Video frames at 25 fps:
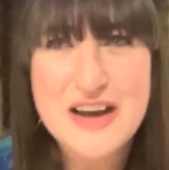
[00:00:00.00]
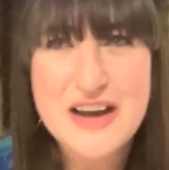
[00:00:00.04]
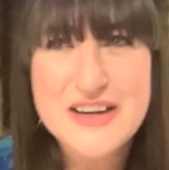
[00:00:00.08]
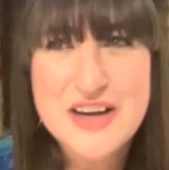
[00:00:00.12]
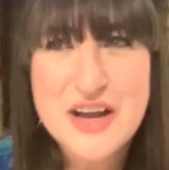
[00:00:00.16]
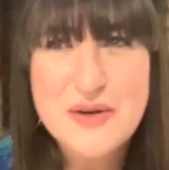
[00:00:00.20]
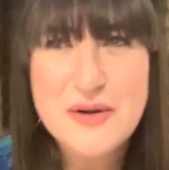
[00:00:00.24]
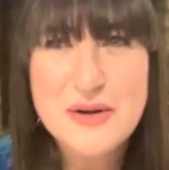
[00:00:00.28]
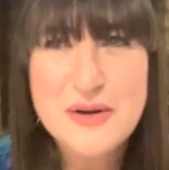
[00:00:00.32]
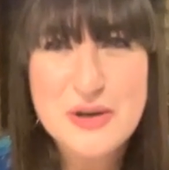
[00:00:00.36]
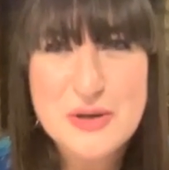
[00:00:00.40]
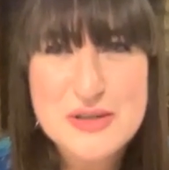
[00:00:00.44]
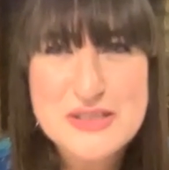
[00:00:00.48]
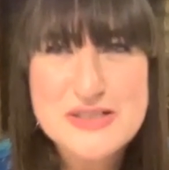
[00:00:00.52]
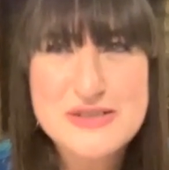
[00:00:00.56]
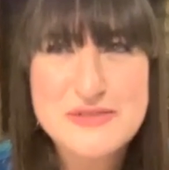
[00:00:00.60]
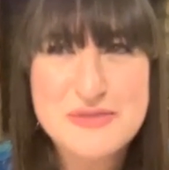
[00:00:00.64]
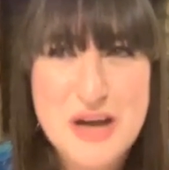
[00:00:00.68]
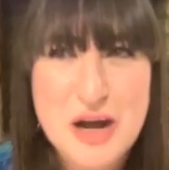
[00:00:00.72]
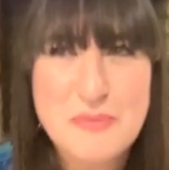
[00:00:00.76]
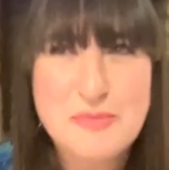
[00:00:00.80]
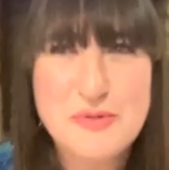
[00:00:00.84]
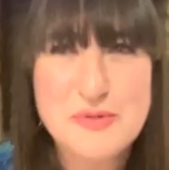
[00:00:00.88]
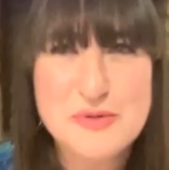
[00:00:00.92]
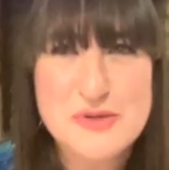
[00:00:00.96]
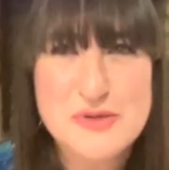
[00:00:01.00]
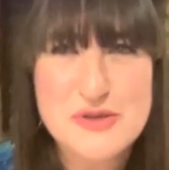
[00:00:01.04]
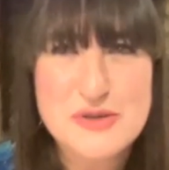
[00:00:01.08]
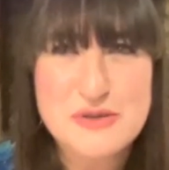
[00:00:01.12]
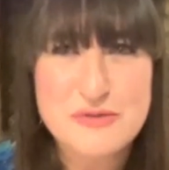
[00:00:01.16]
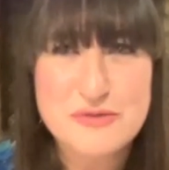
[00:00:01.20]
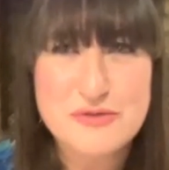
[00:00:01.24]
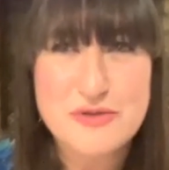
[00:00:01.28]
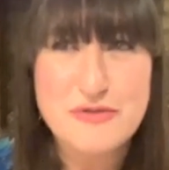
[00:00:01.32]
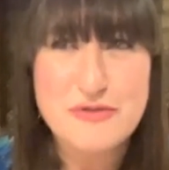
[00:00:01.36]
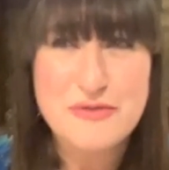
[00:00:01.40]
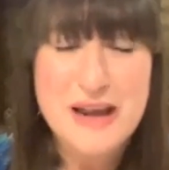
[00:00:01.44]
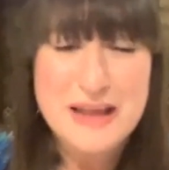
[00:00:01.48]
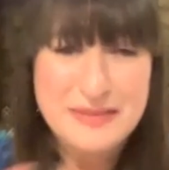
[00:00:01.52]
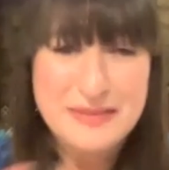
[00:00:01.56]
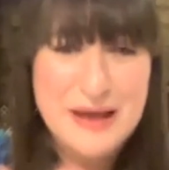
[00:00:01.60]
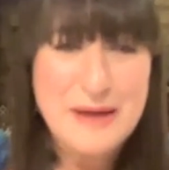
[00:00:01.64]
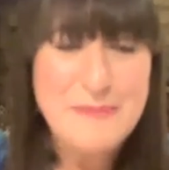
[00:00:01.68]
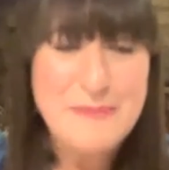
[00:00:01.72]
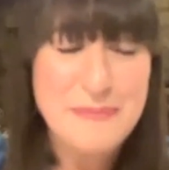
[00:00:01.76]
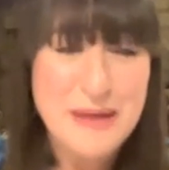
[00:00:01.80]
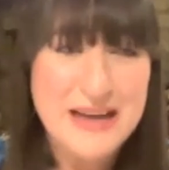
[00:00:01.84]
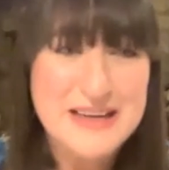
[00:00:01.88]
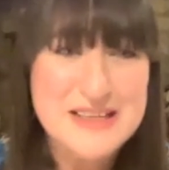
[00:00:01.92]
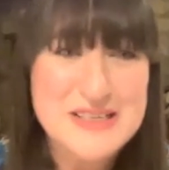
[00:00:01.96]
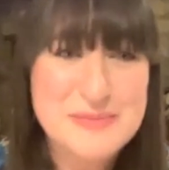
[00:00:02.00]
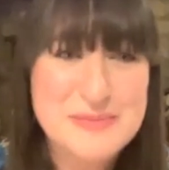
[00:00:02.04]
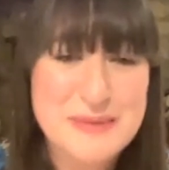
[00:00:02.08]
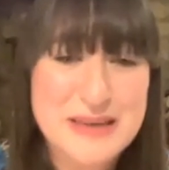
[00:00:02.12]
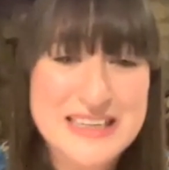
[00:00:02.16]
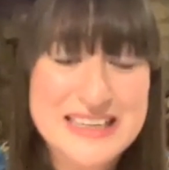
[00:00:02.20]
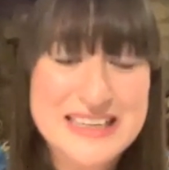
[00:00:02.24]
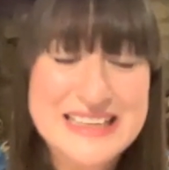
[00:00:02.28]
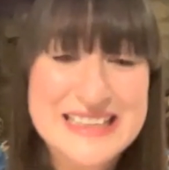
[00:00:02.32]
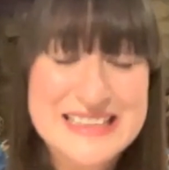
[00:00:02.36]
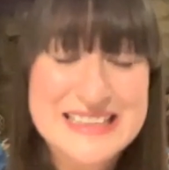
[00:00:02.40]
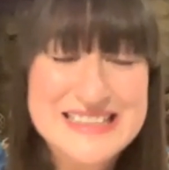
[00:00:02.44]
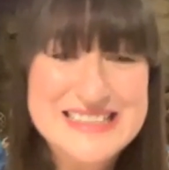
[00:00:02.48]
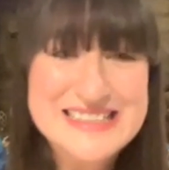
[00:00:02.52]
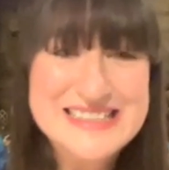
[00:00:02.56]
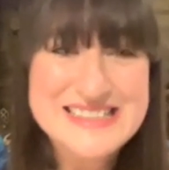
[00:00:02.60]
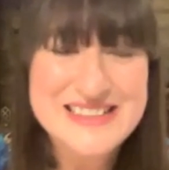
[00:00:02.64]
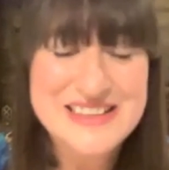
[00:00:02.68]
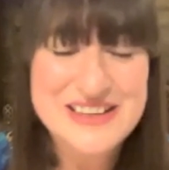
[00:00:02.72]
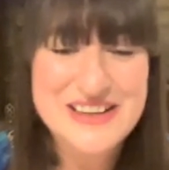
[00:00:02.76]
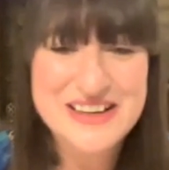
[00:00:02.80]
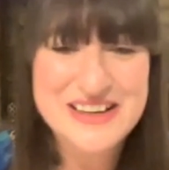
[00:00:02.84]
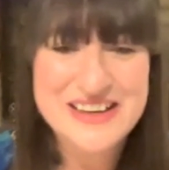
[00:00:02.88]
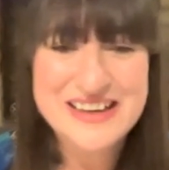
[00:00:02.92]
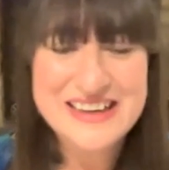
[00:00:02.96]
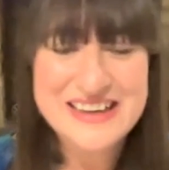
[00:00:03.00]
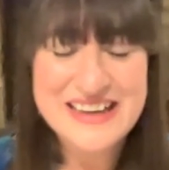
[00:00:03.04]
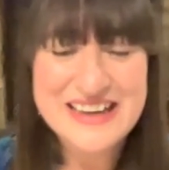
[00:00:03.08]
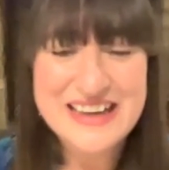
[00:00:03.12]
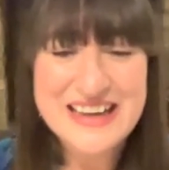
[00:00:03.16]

know a lot of couples sort of reflect that back to me, at least, that